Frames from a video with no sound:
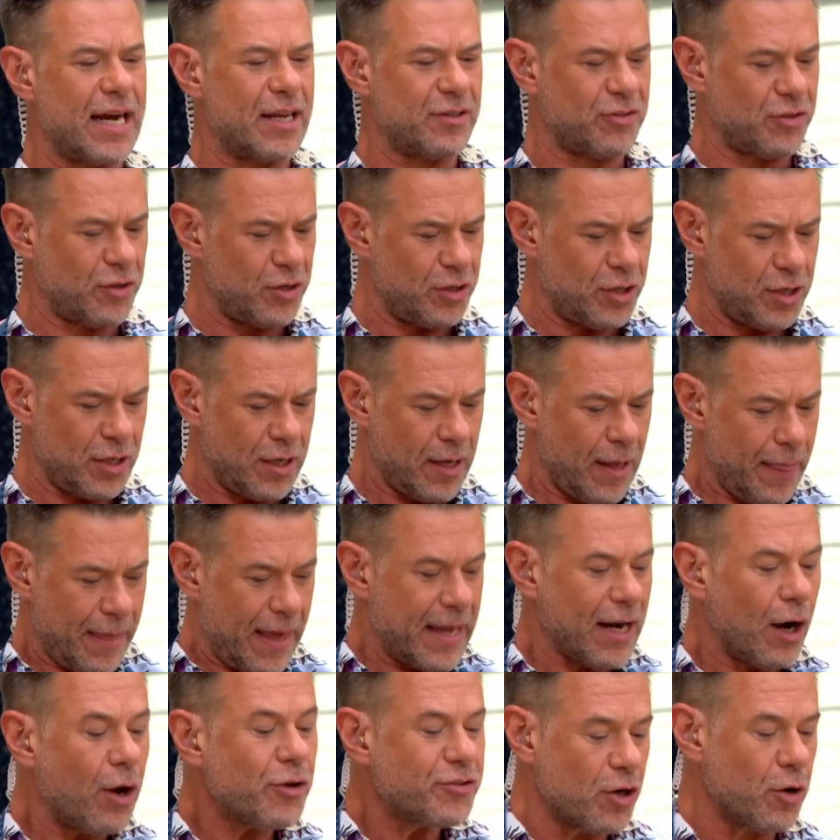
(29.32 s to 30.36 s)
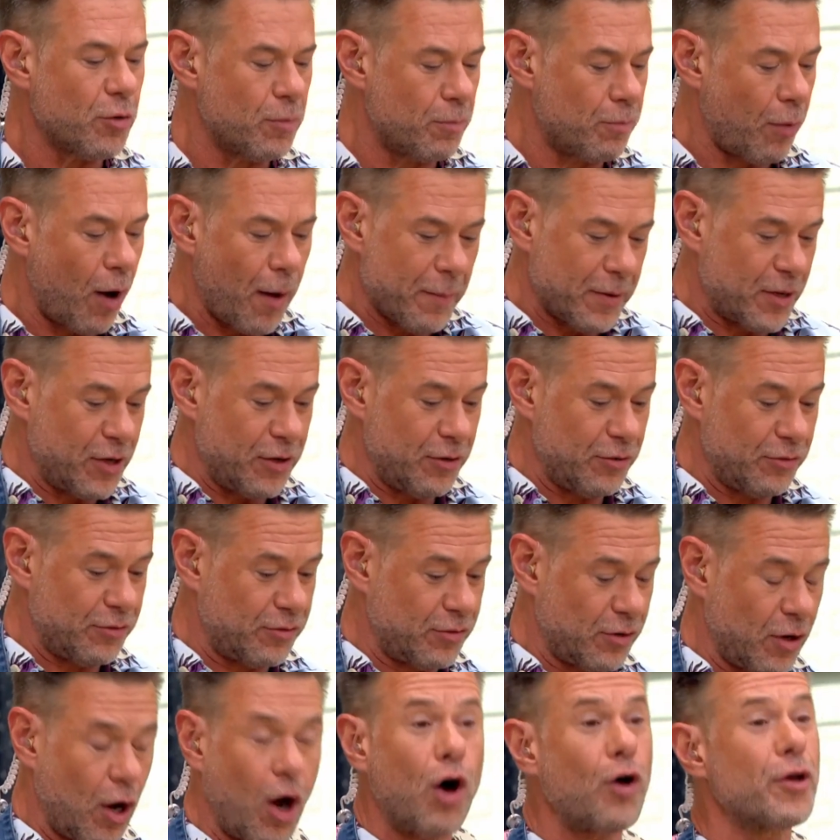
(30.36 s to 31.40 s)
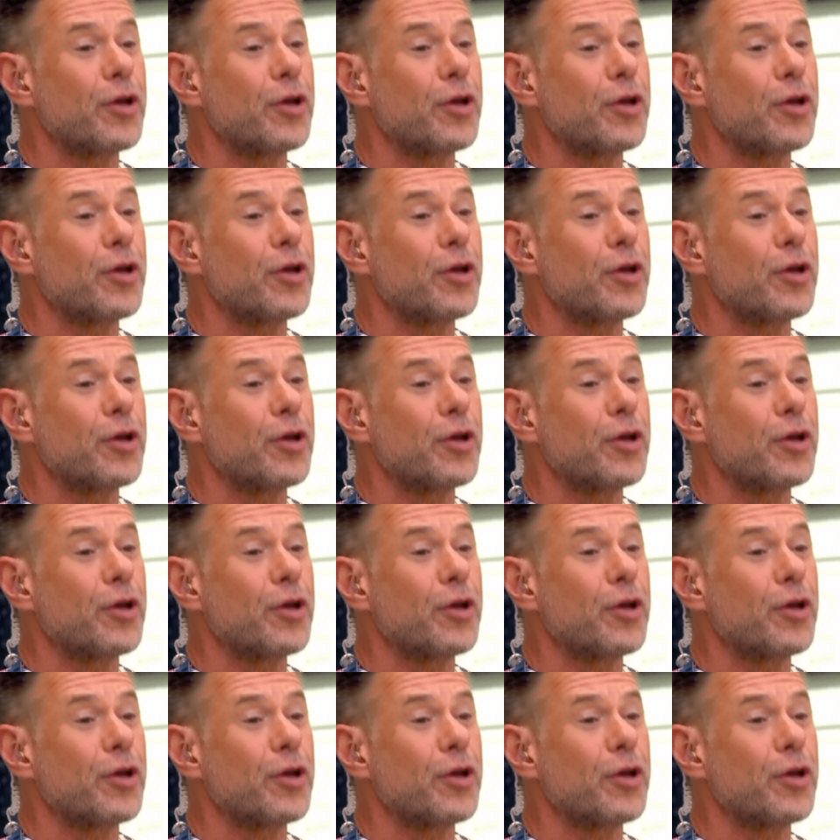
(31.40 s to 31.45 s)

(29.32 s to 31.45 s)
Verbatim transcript: It's good to, and also barbecues all